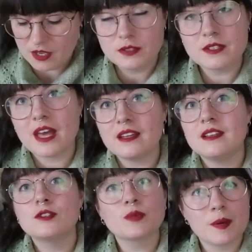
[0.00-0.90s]
So that
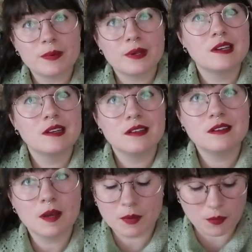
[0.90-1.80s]
is whip
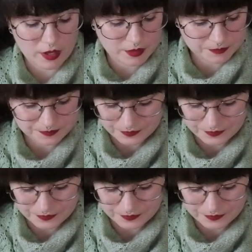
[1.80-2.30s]
number one